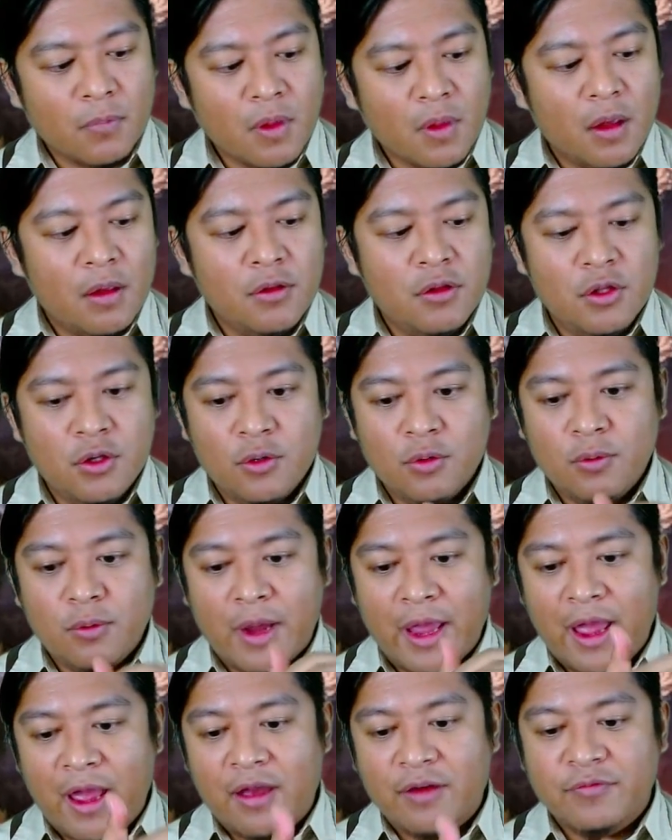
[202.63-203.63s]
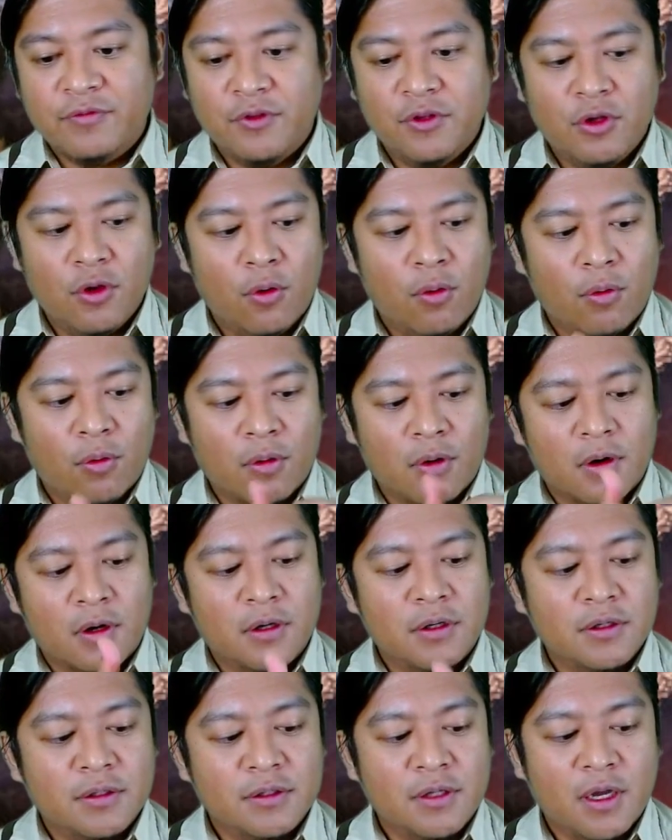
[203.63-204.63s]
You have your
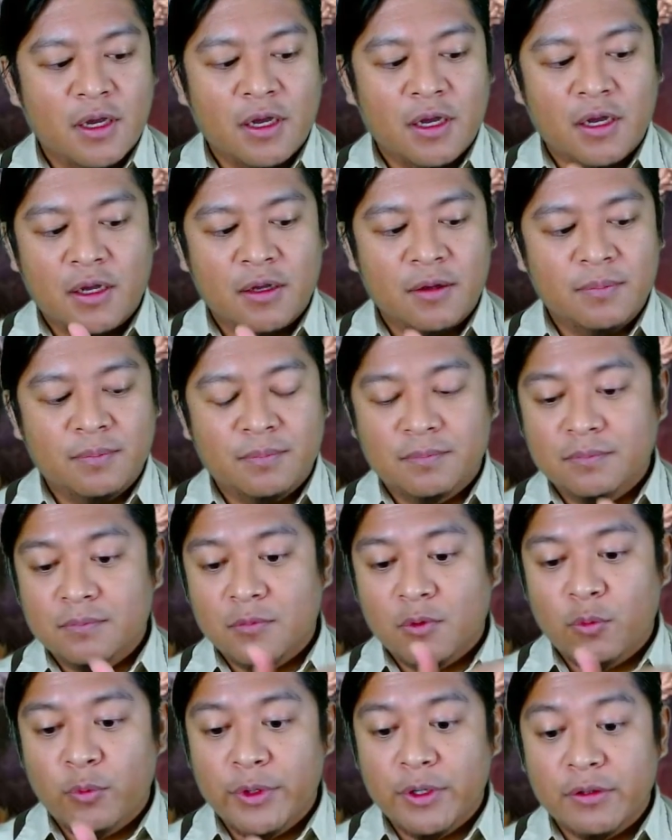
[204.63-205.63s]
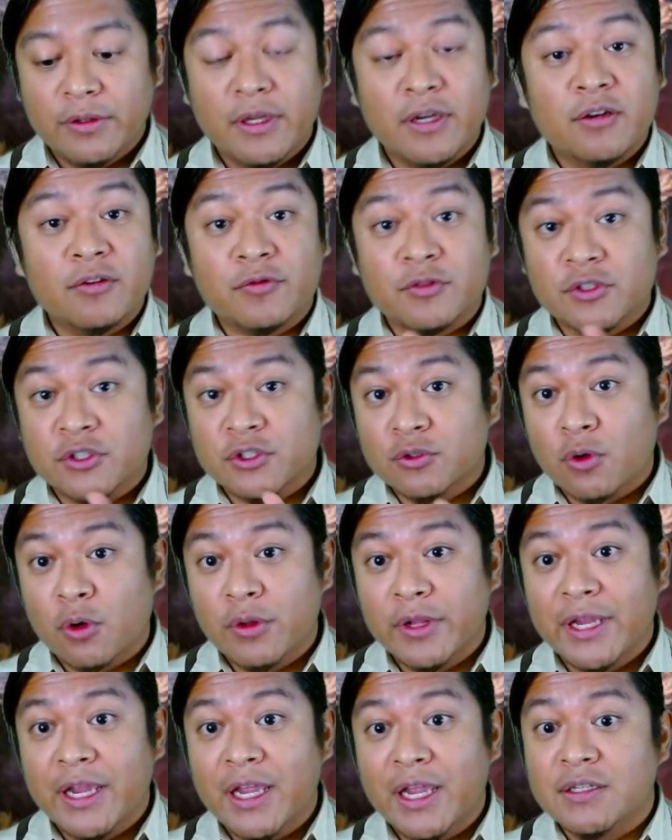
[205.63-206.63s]
wheel here for
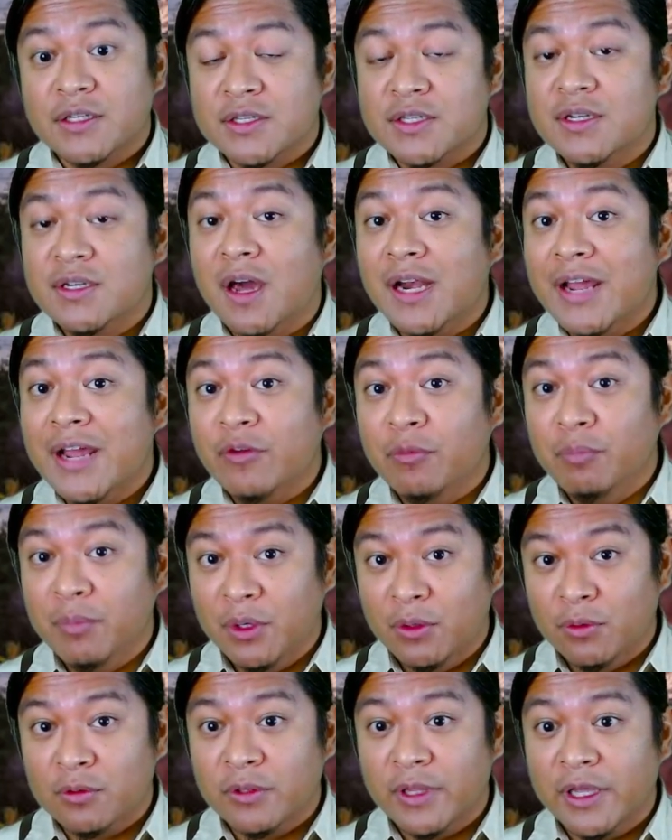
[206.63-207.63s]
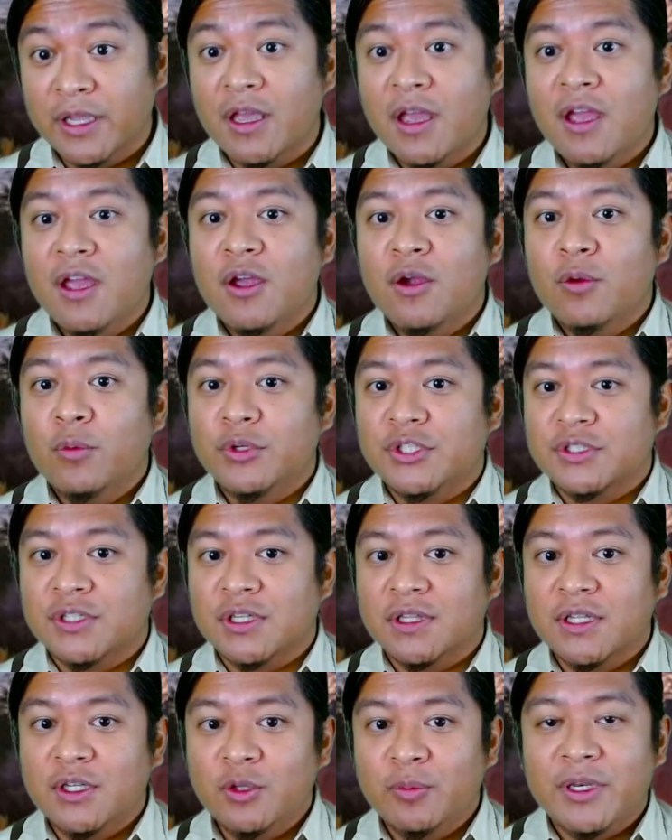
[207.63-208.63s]
scrolling. It does not have a middle click, which is a
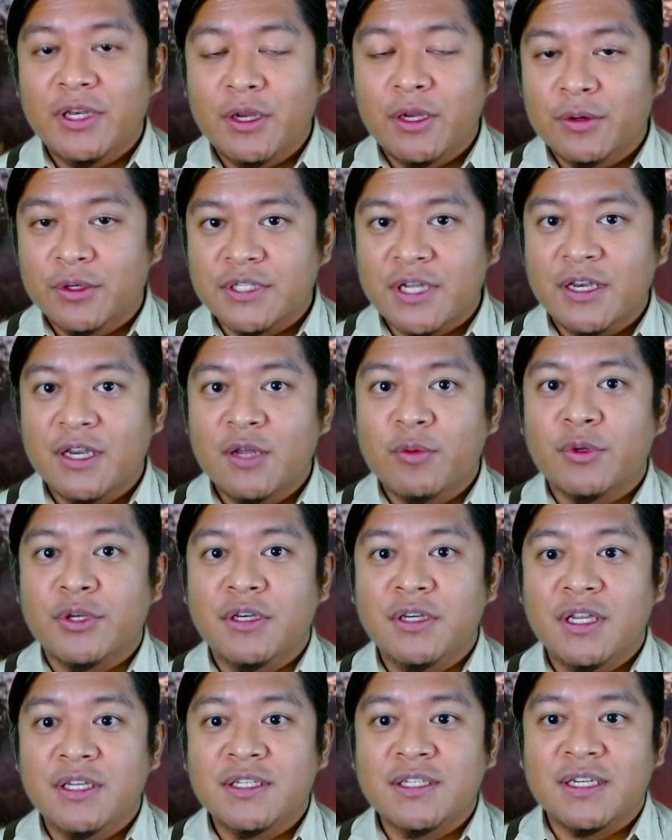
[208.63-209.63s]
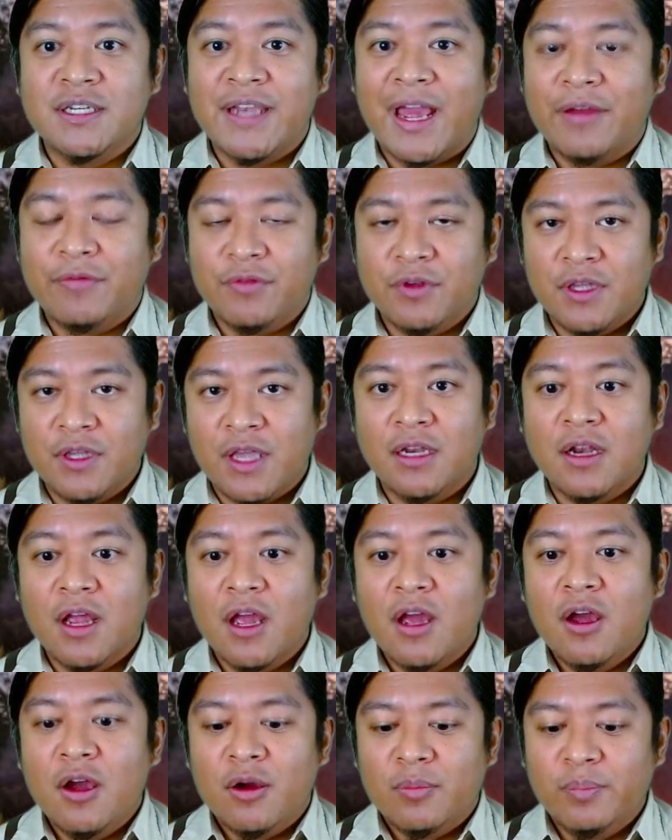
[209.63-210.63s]
little bit irritating when you need to navigate,
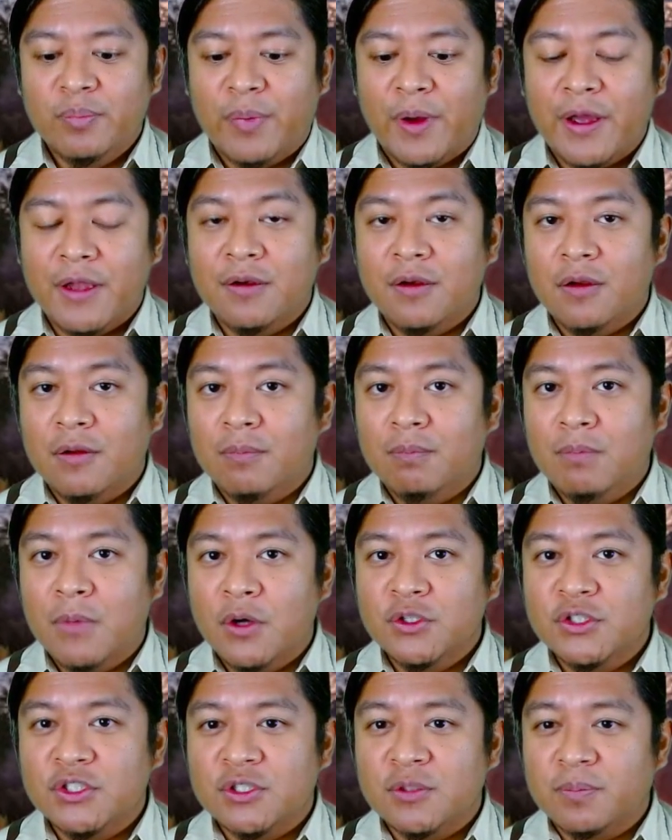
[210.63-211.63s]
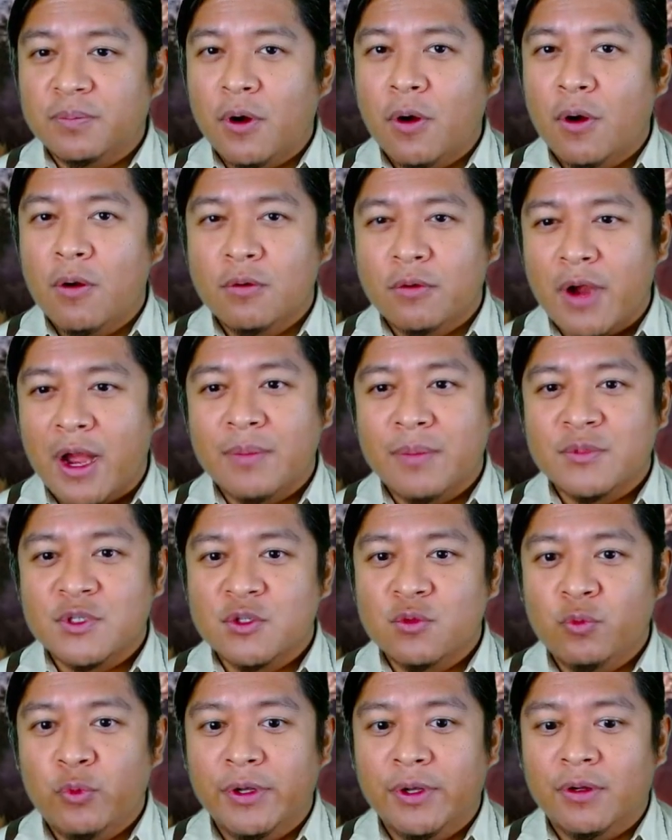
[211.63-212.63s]
but most programs
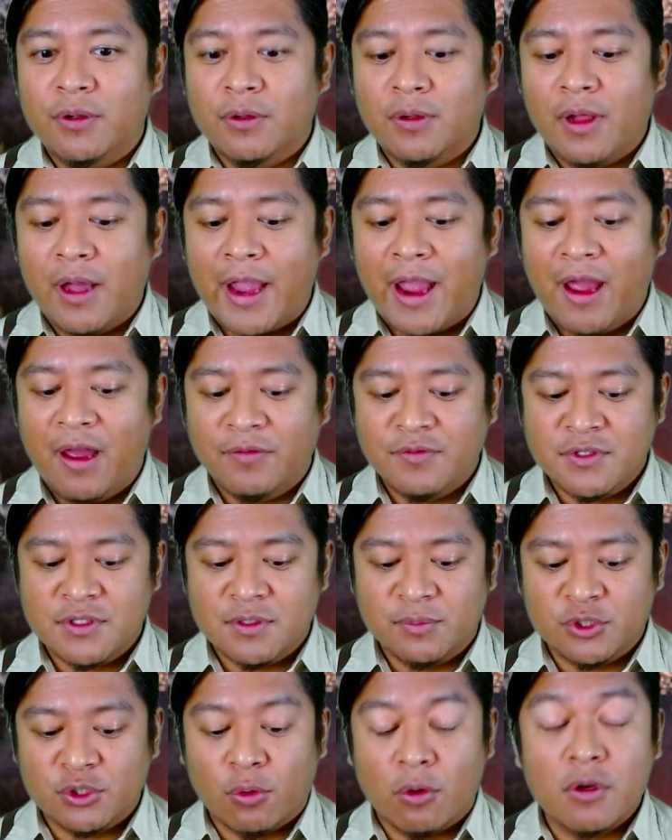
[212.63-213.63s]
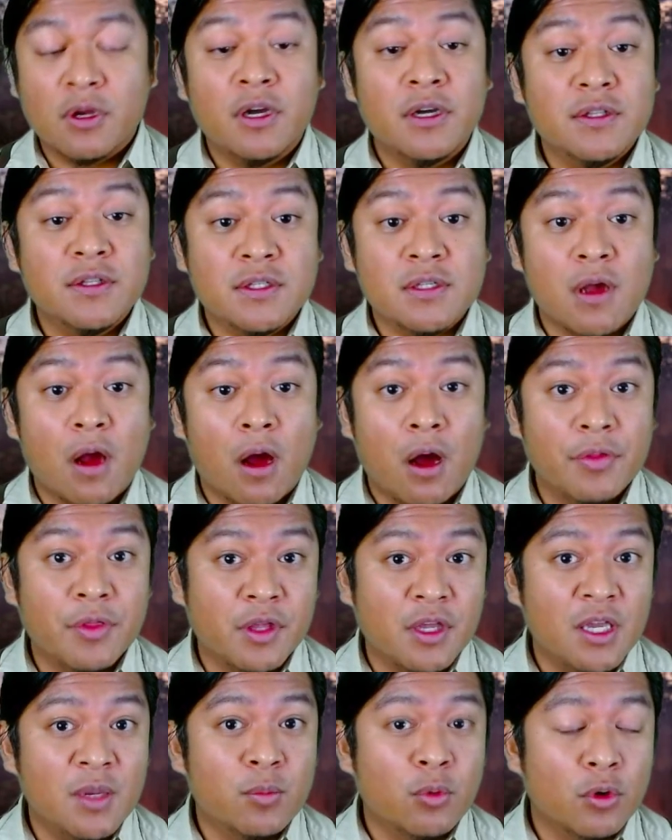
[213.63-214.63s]
will have some shortcuts on the
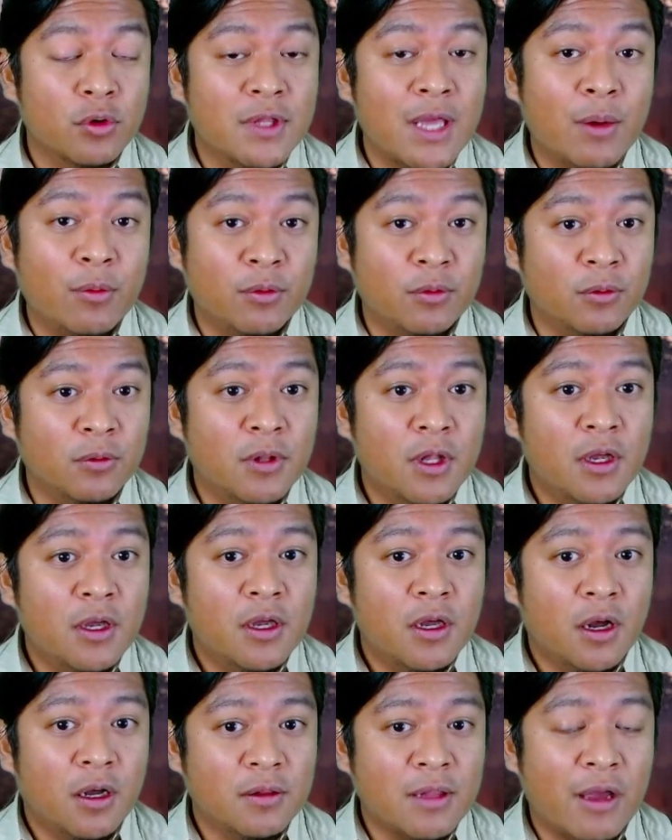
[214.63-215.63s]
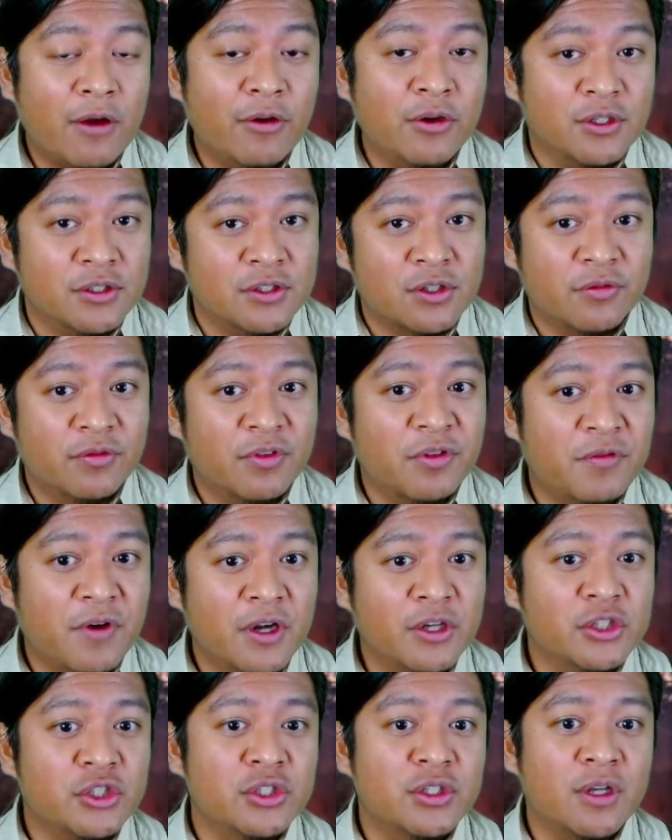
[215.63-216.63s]
keyboard that will allow you to serve the
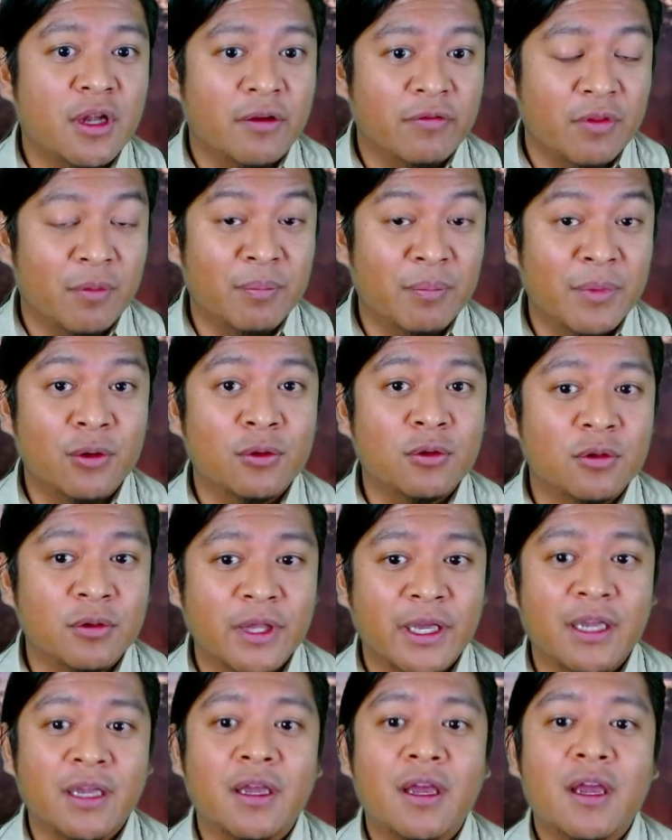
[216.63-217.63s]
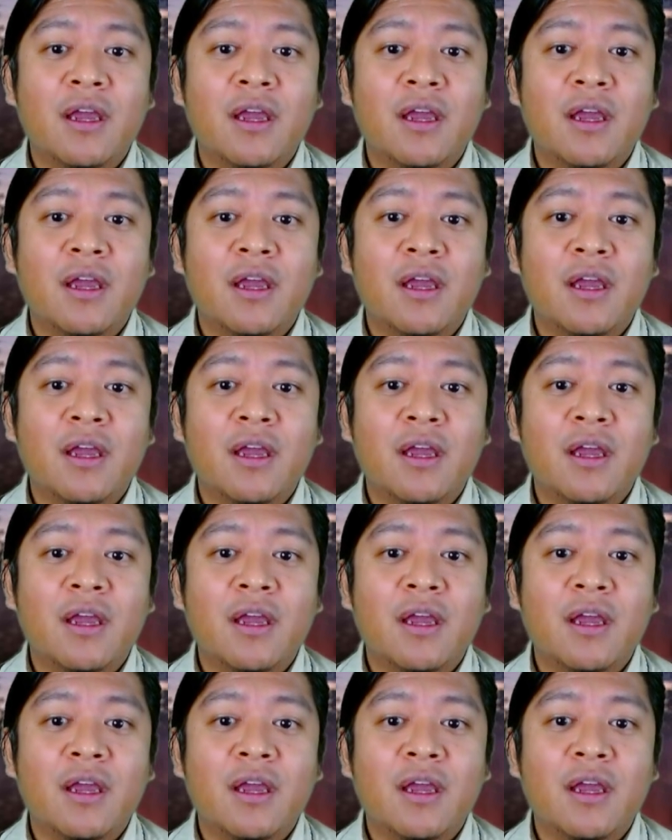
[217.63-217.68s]
function of the middle click.